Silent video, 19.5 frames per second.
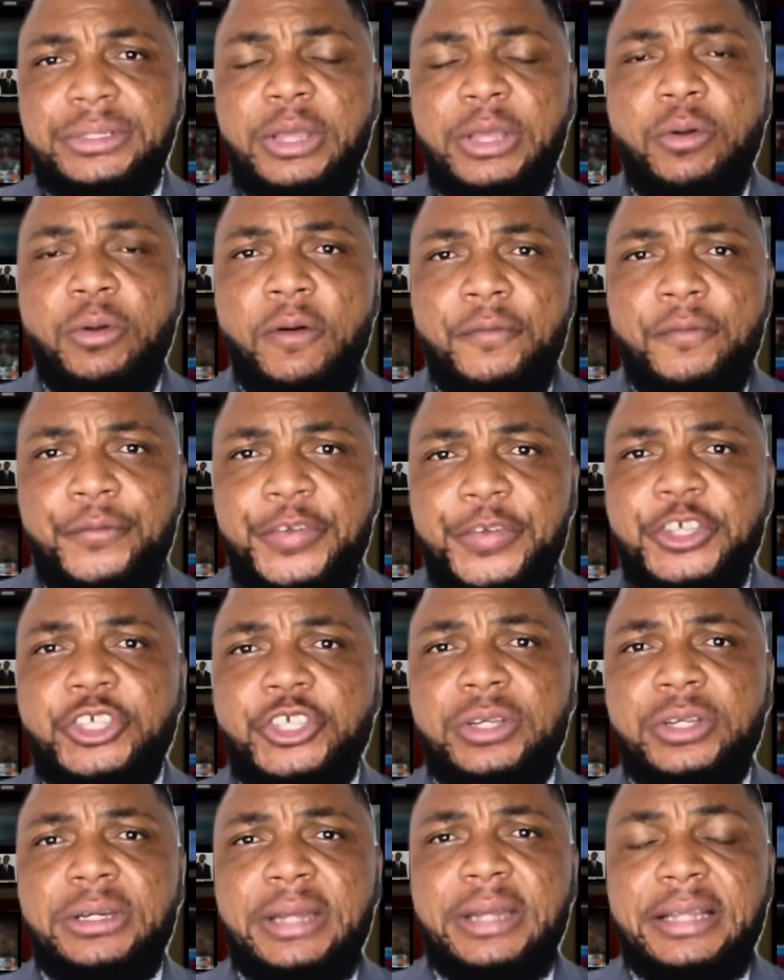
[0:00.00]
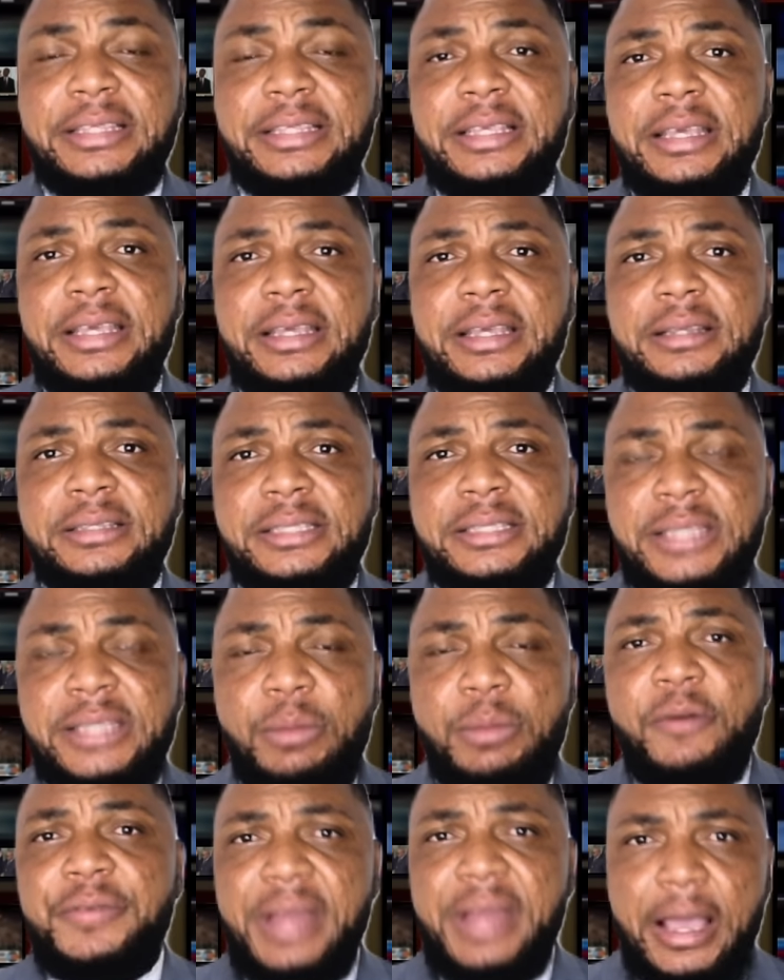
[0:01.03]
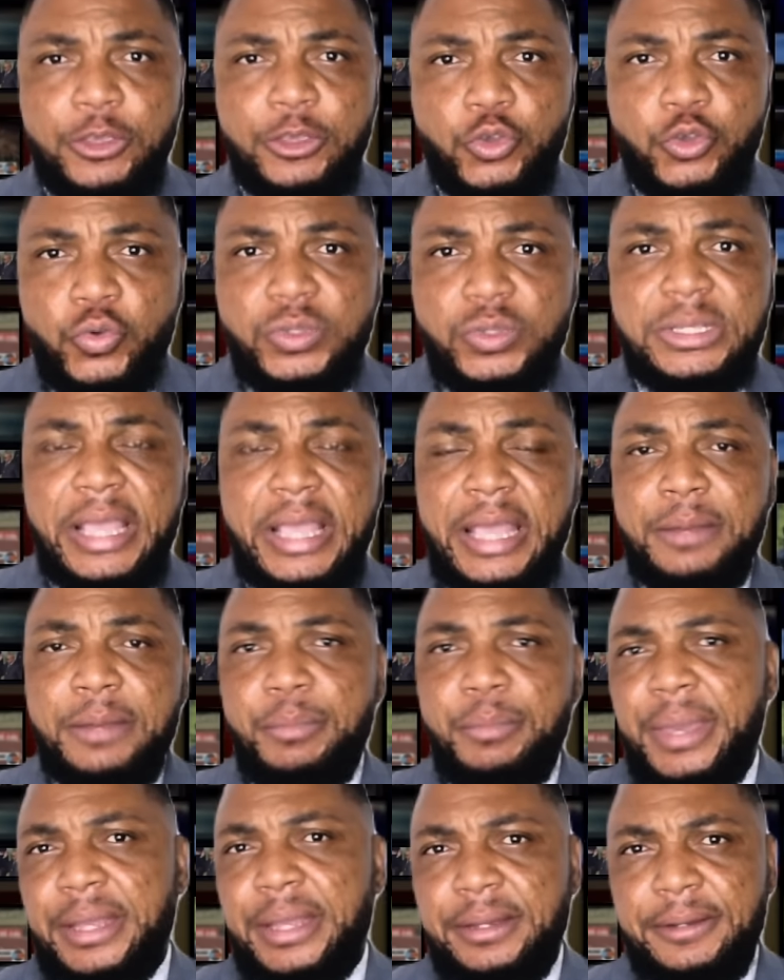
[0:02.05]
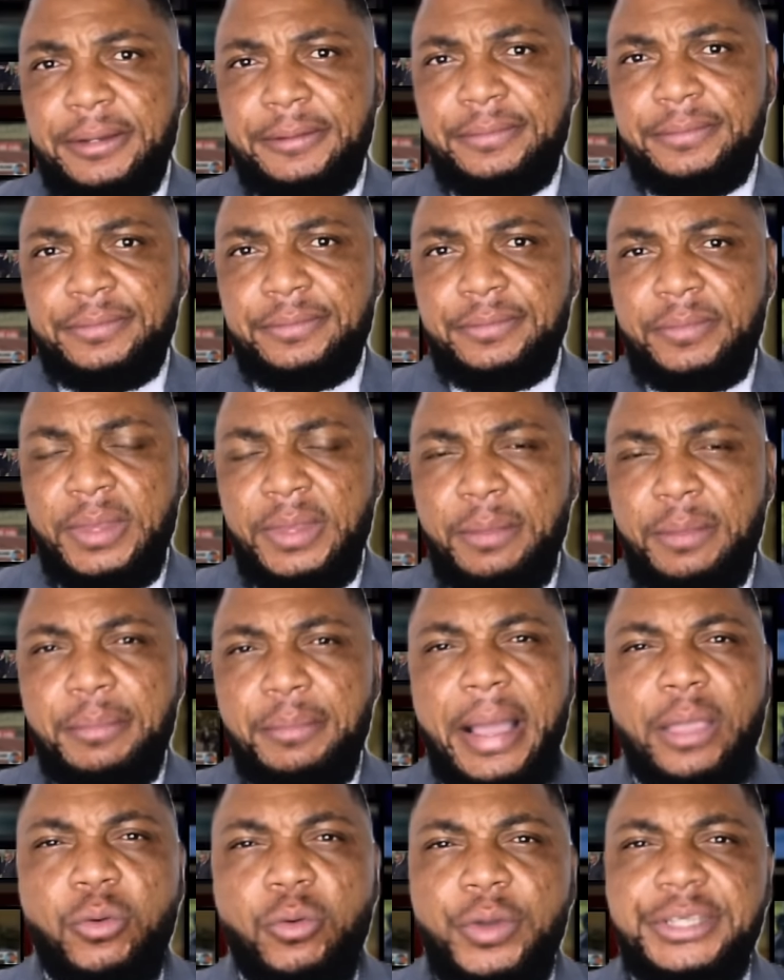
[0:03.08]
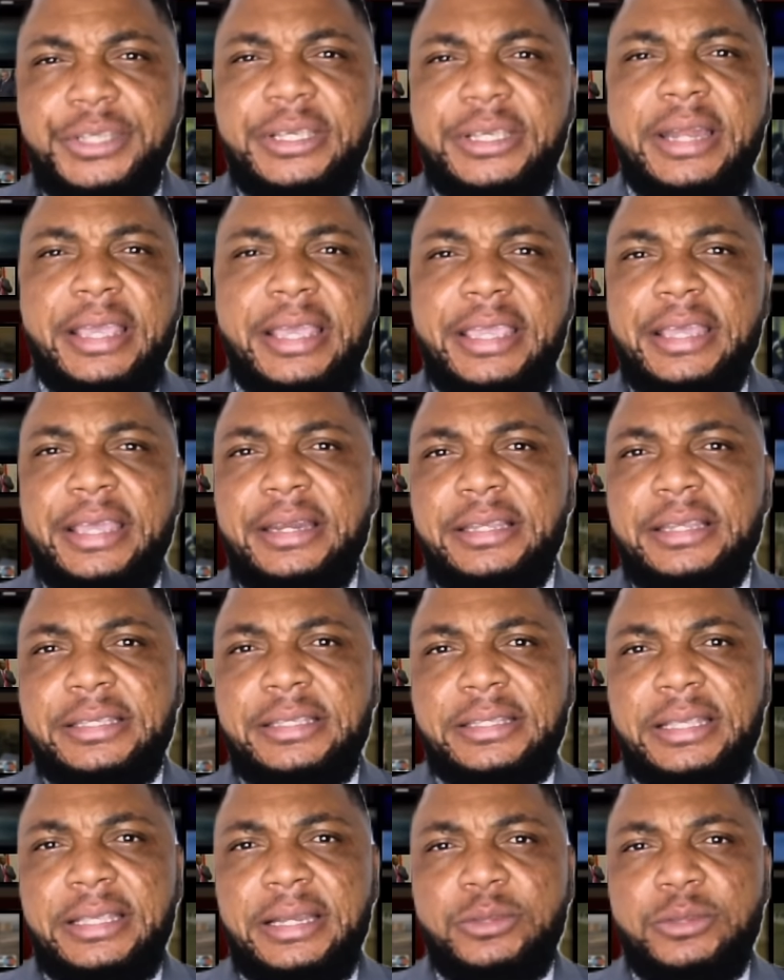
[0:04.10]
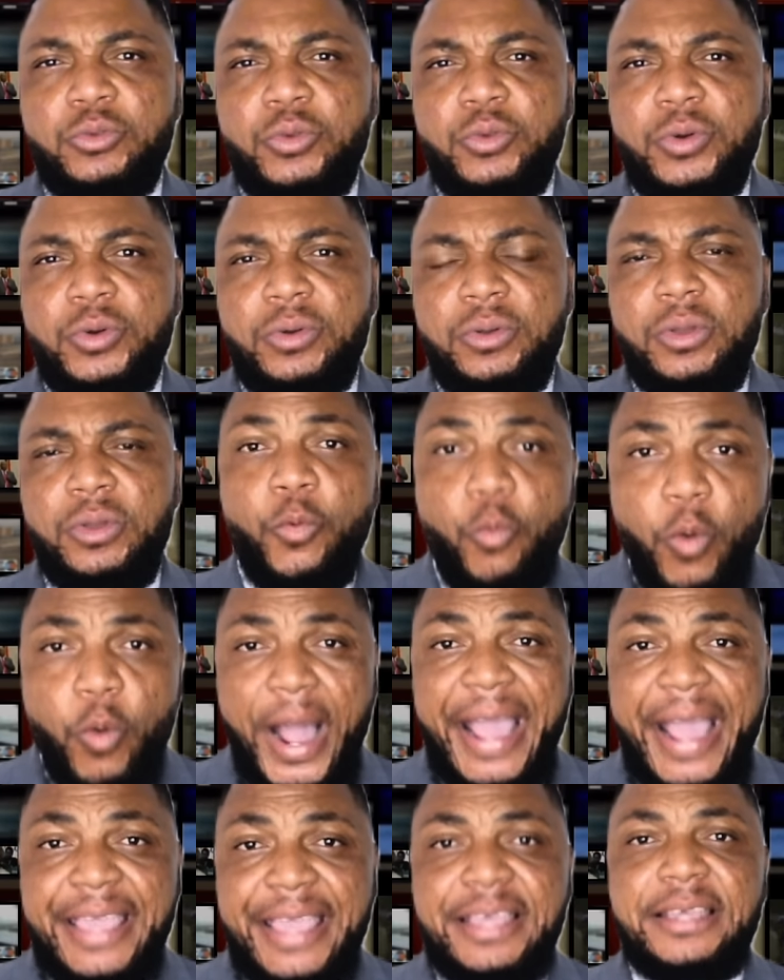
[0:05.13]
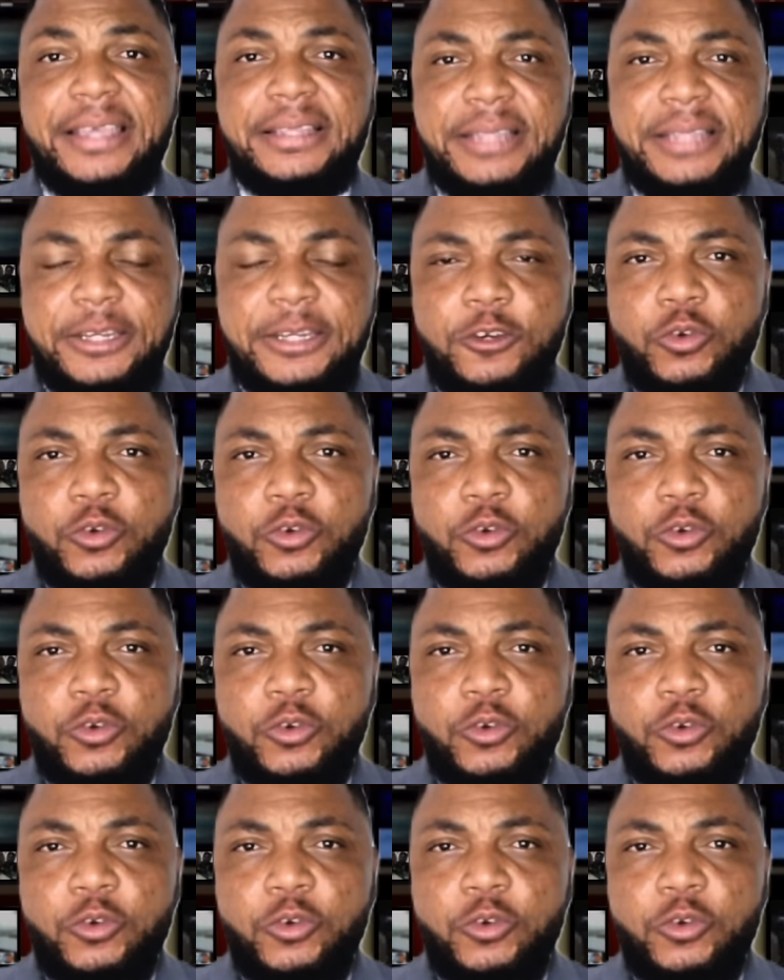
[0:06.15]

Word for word: the confession that some of the accused they had made, my question again is still to know why they did